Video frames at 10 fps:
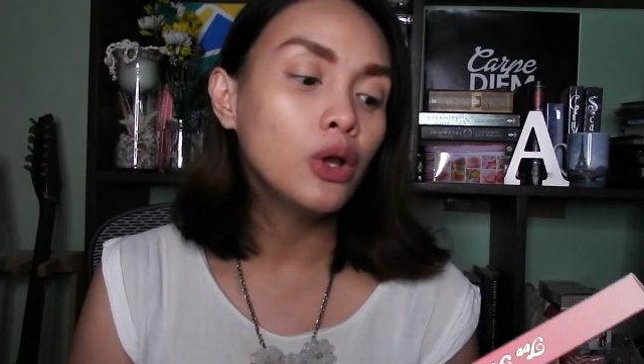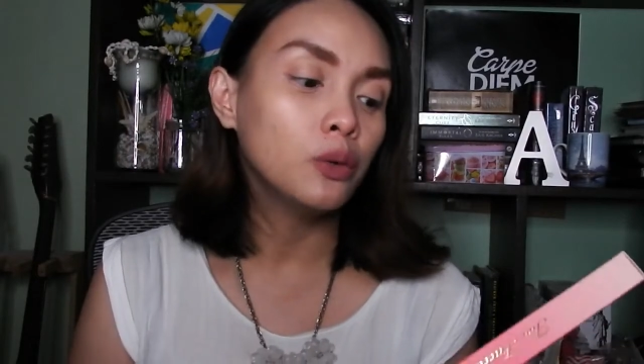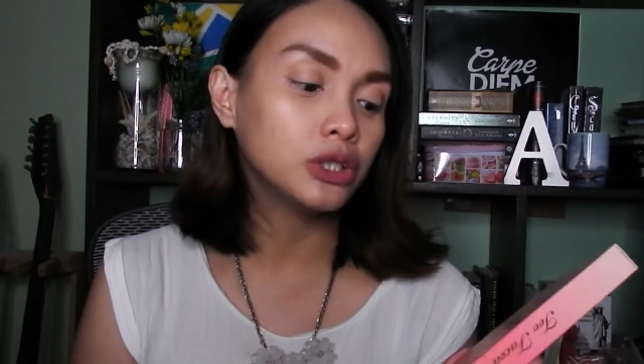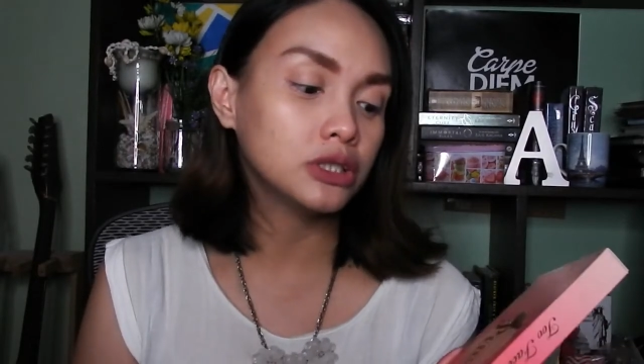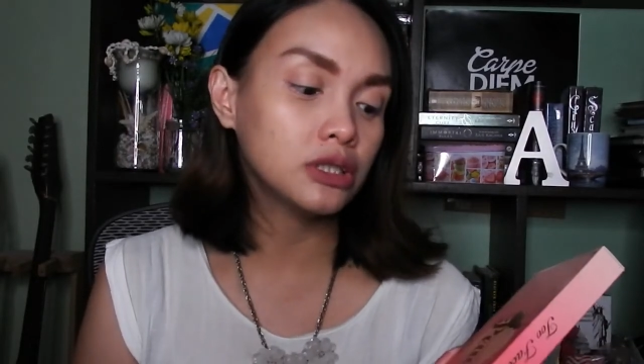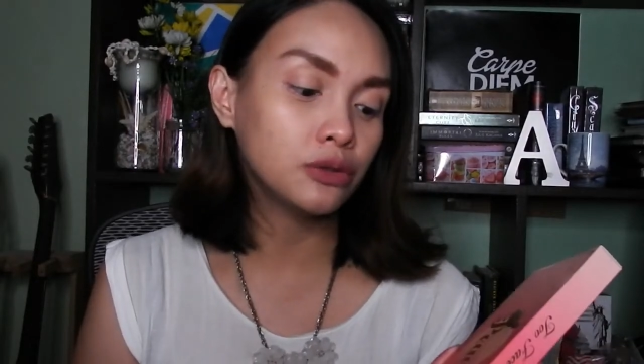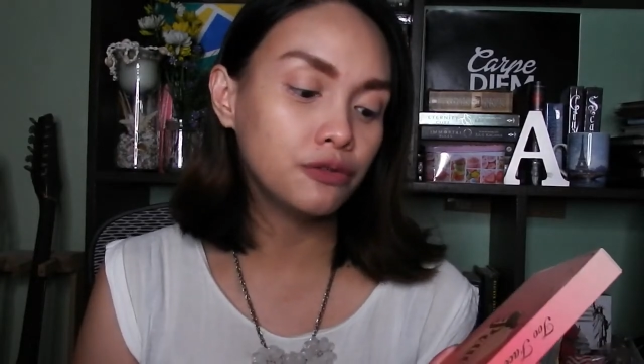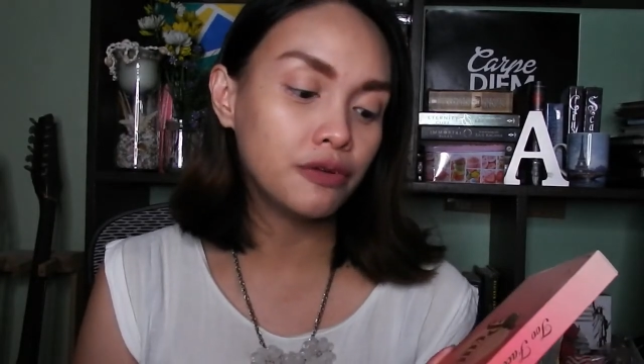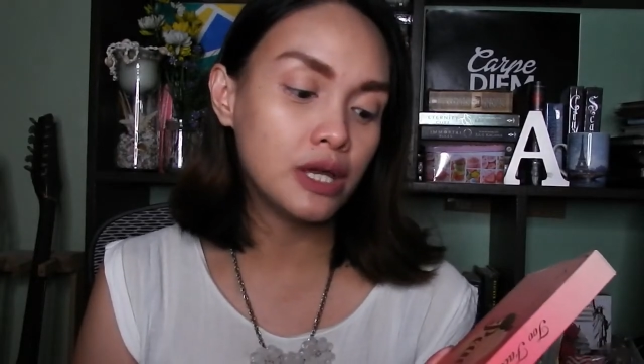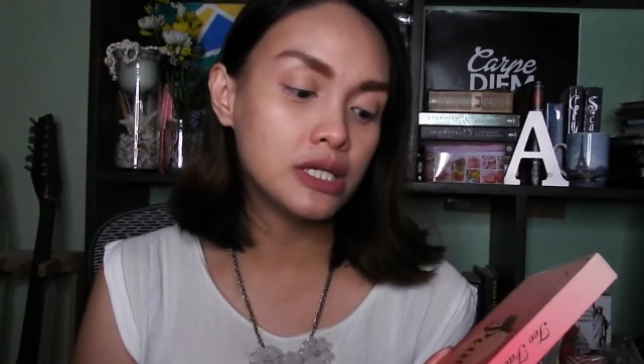which is the Too
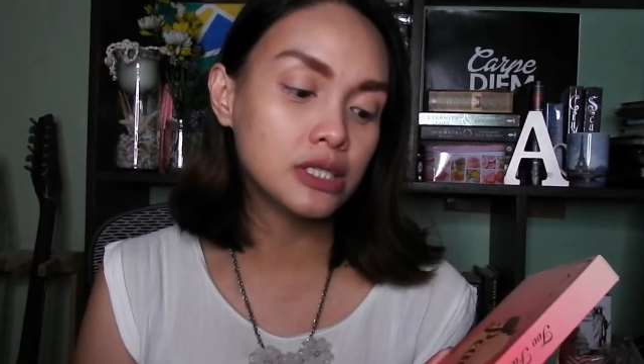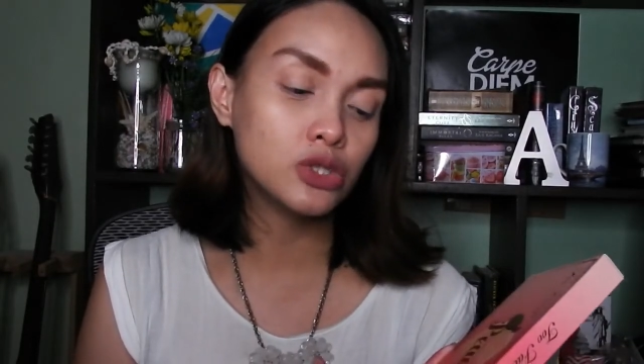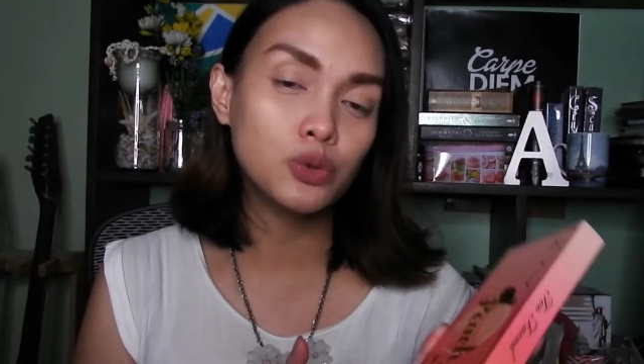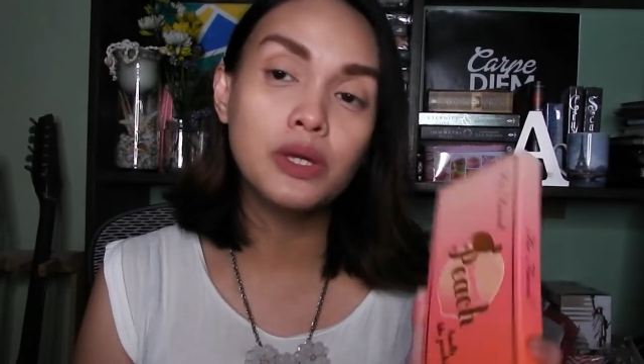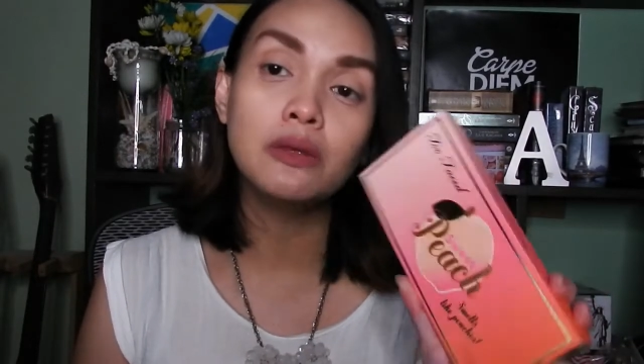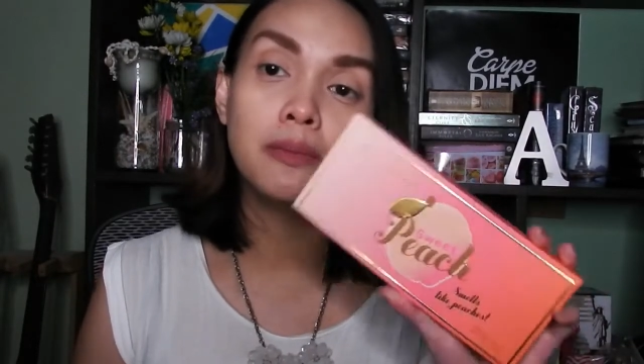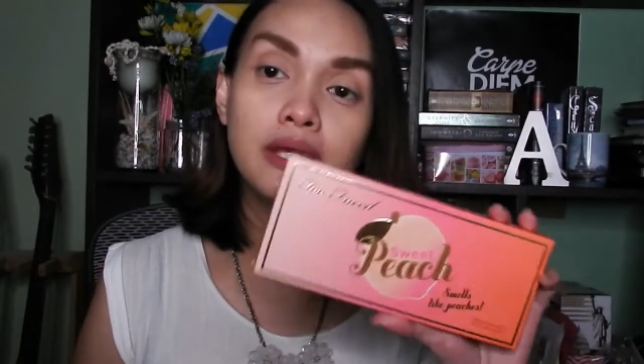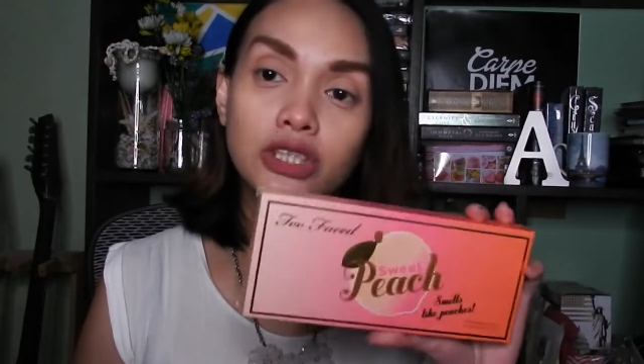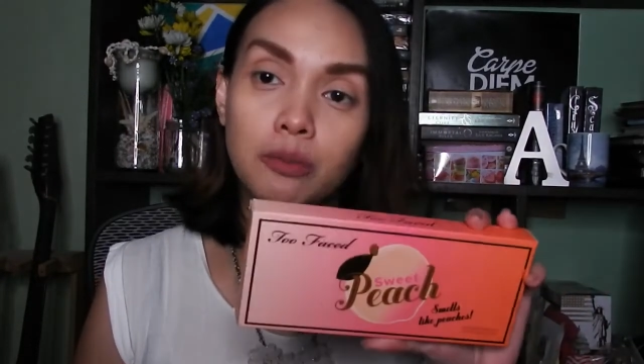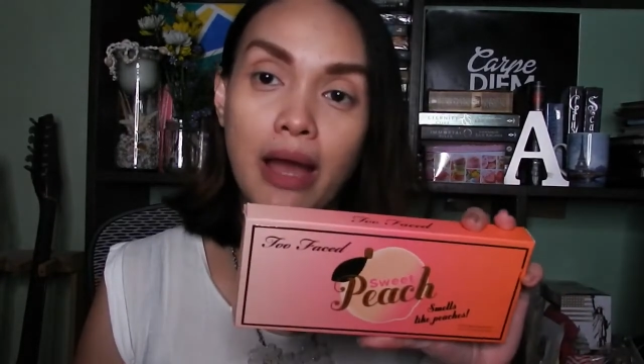Faced Sweet
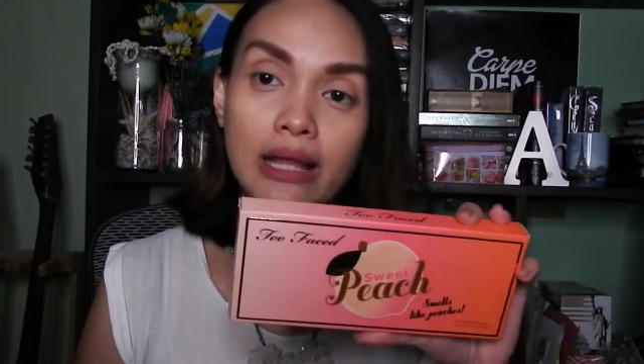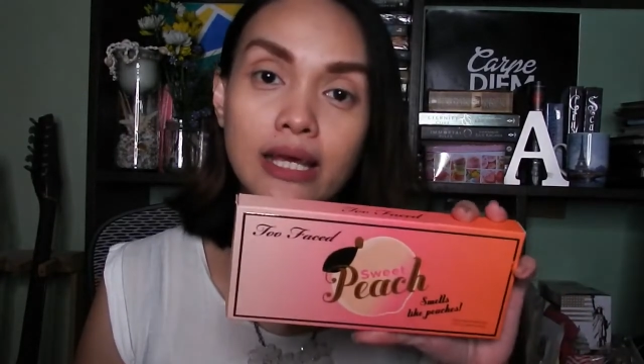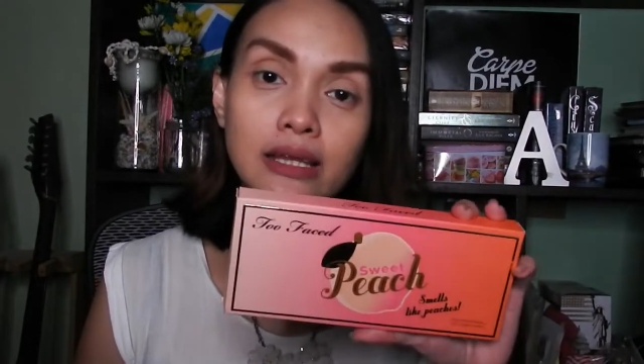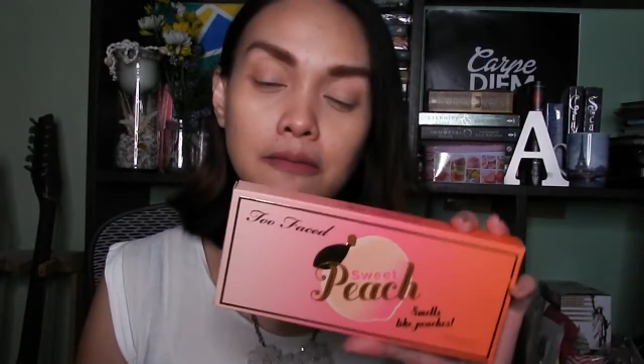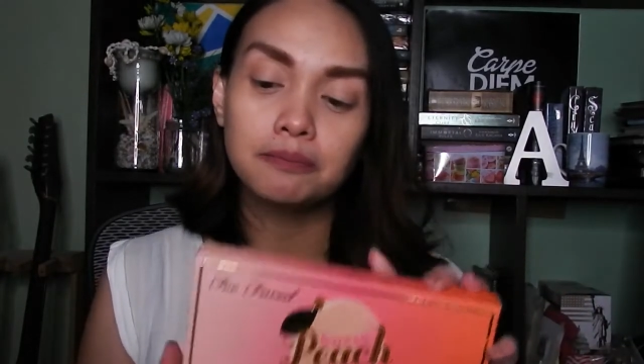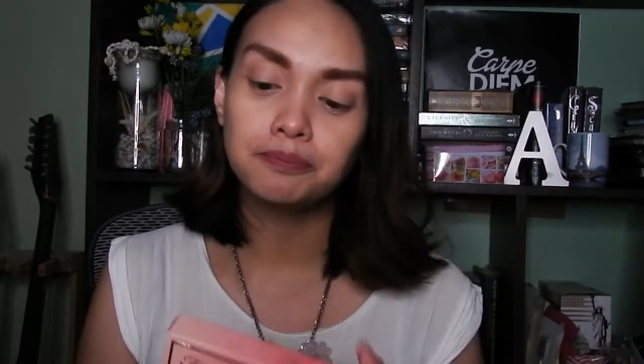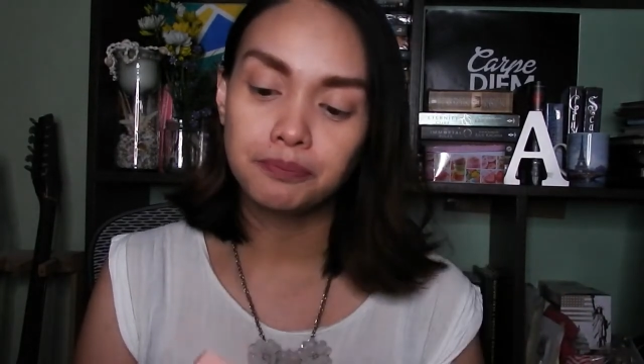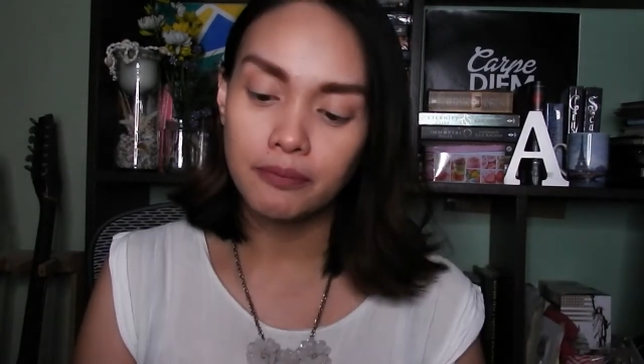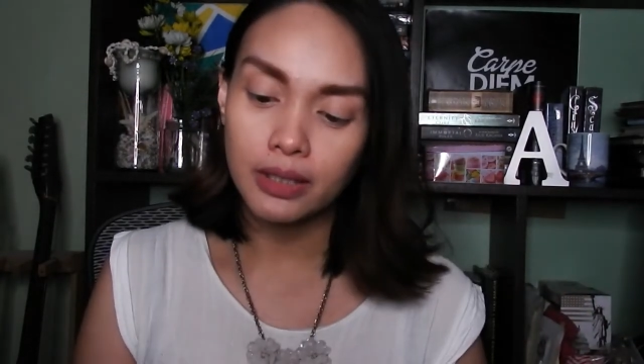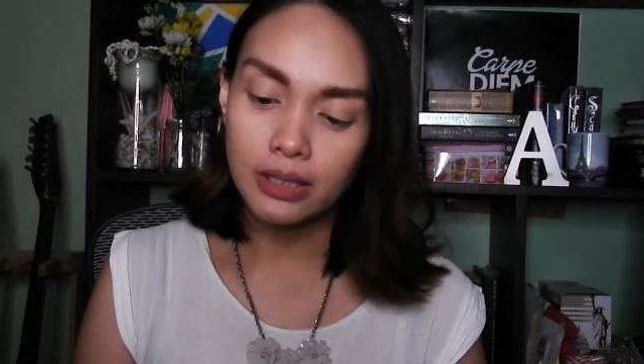Peach Palette.
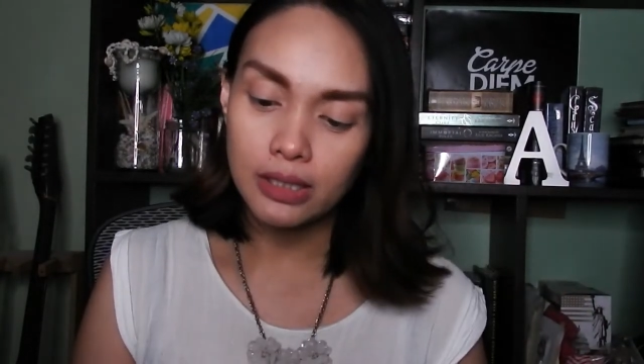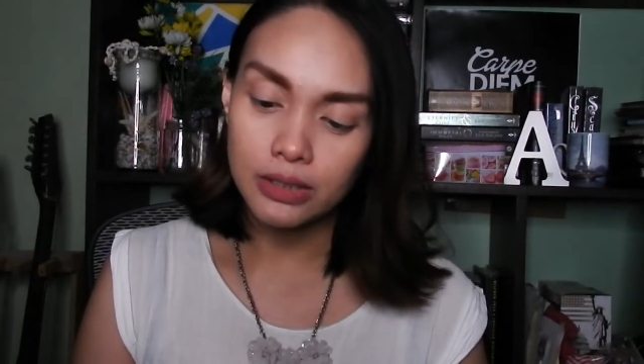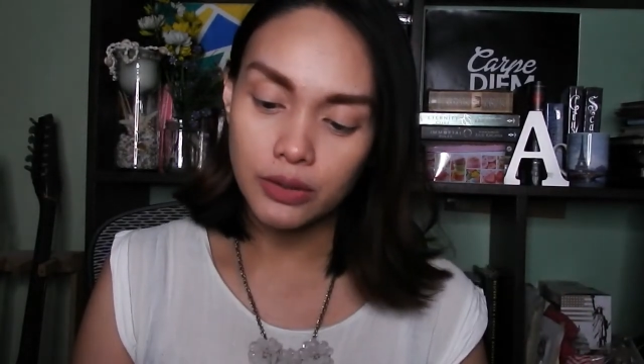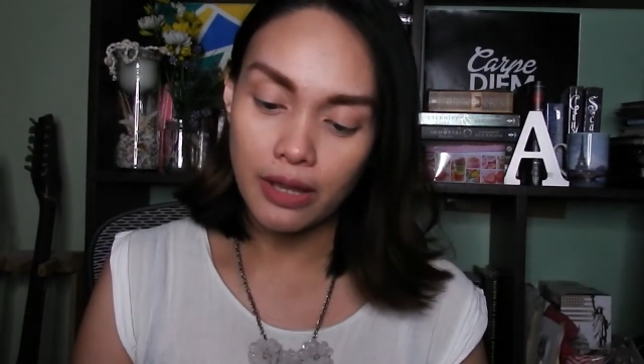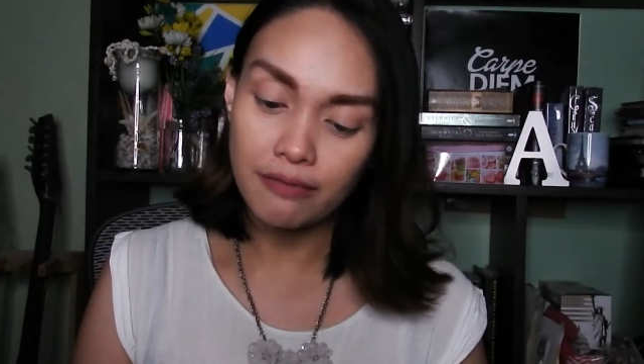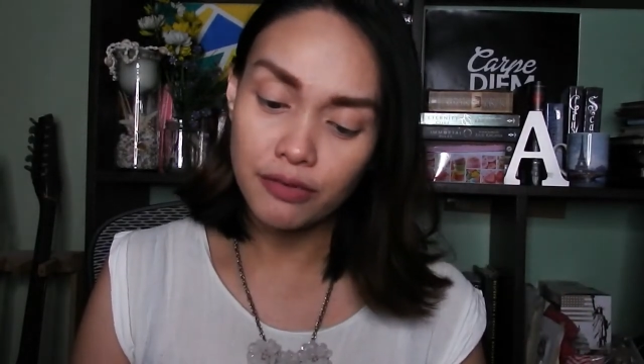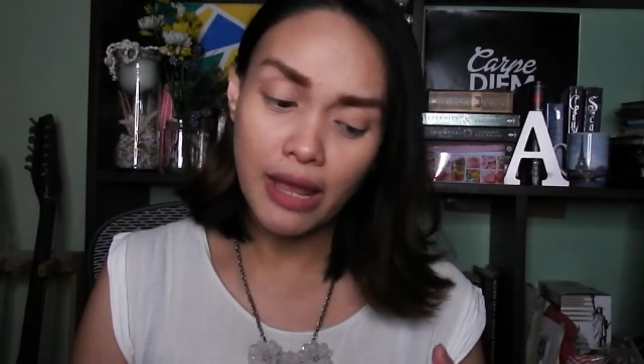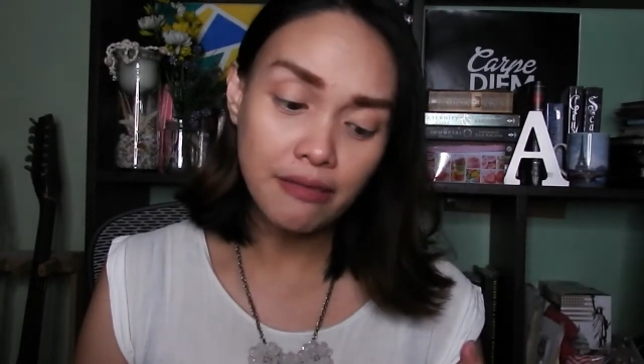So if you